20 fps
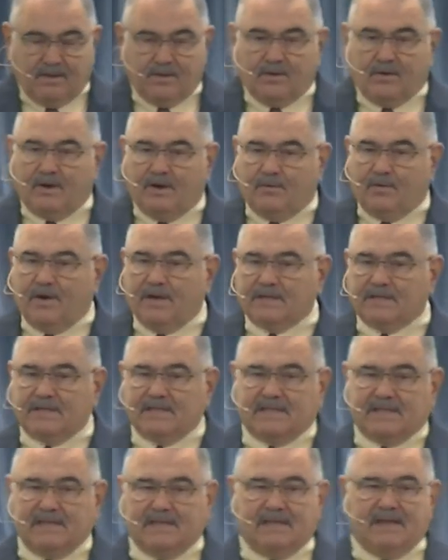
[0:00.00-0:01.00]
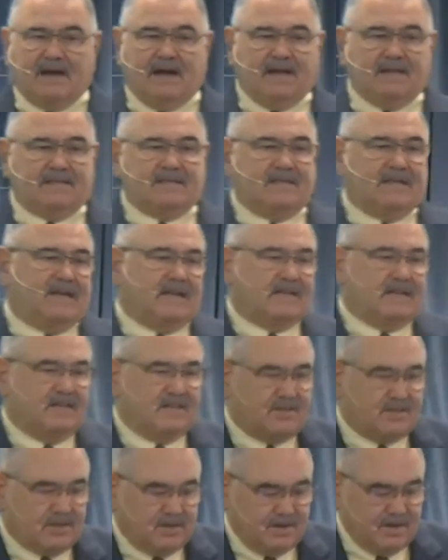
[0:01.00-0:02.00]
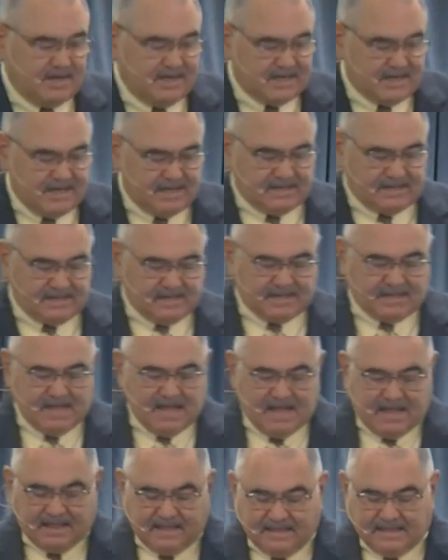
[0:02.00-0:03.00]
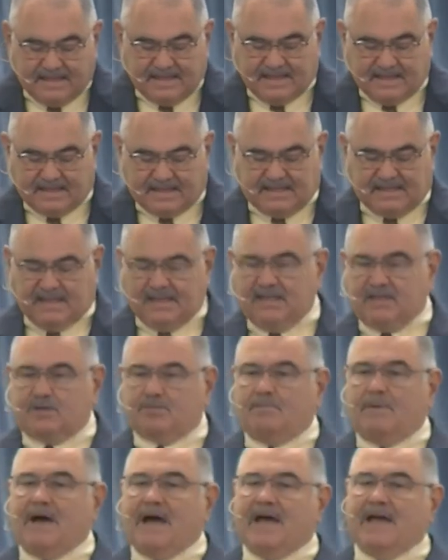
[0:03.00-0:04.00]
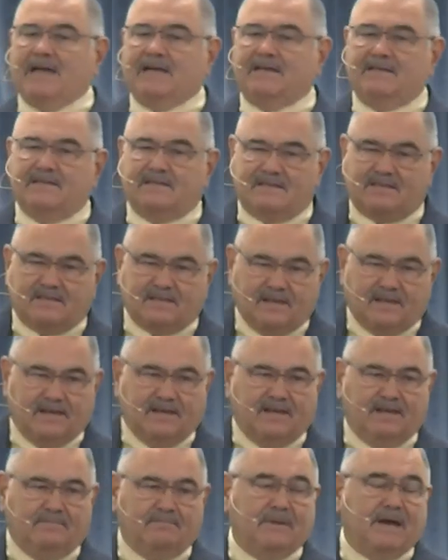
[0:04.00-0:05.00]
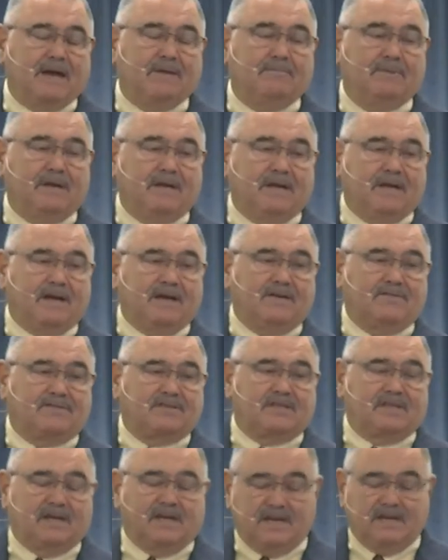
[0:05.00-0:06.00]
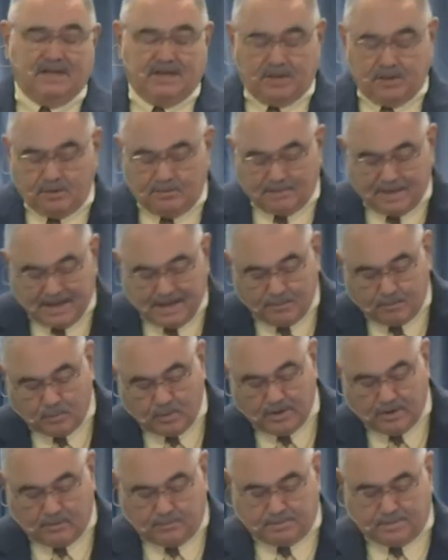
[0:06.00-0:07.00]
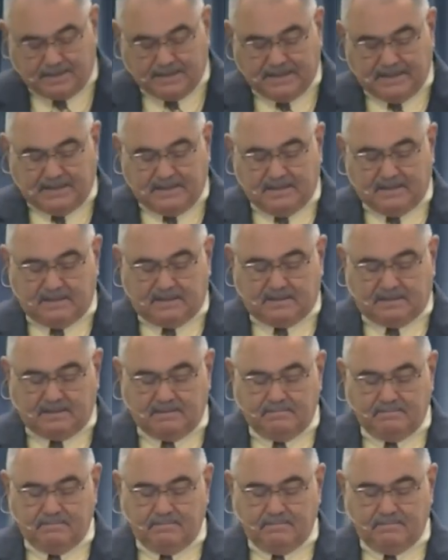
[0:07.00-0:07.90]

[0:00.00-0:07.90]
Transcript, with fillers: What was it that God said concerning Jesus? This is my son, my beloved son, in whom I am well pleased.